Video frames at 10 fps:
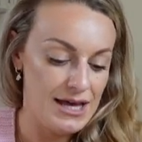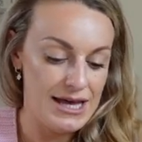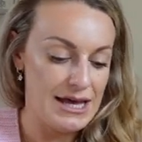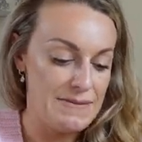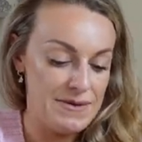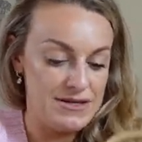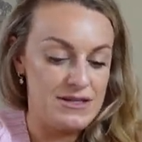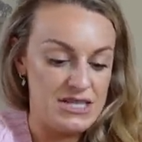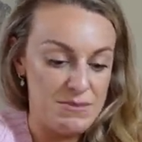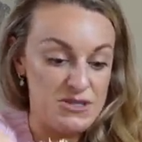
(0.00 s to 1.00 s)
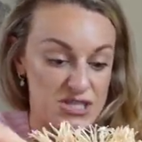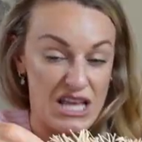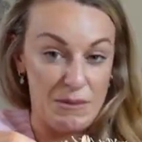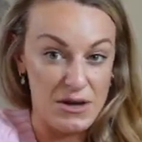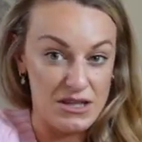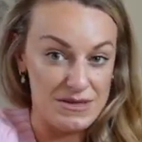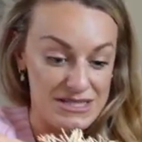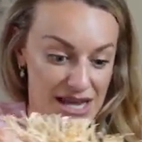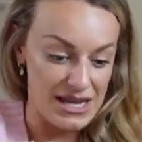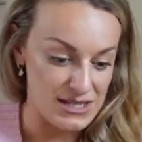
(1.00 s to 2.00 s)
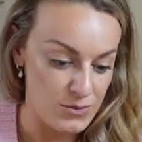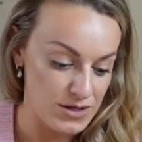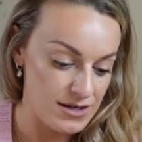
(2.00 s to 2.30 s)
Um, another tip is just like put them inside one